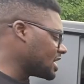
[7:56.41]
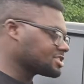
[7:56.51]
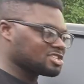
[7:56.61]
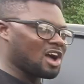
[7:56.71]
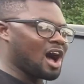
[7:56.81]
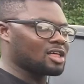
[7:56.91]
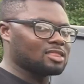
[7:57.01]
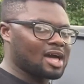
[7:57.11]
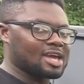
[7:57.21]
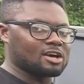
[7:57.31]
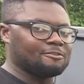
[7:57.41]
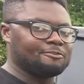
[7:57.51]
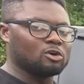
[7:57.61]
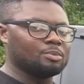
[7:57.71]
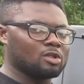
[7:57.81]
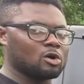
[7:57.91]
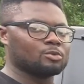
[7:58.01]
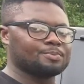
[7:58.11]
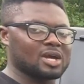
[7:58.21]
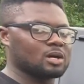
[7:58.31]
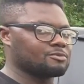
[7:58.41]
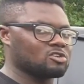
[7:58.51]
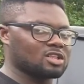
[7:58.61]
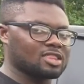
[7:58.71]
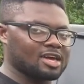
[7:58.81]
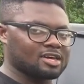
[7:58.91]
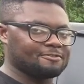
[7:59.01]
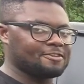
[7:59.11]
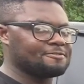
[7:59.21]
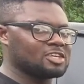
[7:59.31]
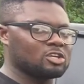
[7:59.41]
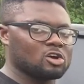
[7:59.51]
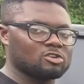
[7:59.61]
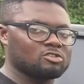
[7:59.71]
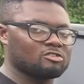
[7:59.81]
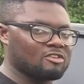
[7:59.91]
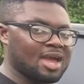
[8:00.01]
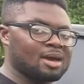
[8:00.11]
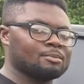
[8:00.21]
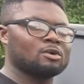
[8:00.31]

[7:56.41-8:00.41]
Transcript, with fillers: It's not like a full-blown pickup truck like a 1500 Ram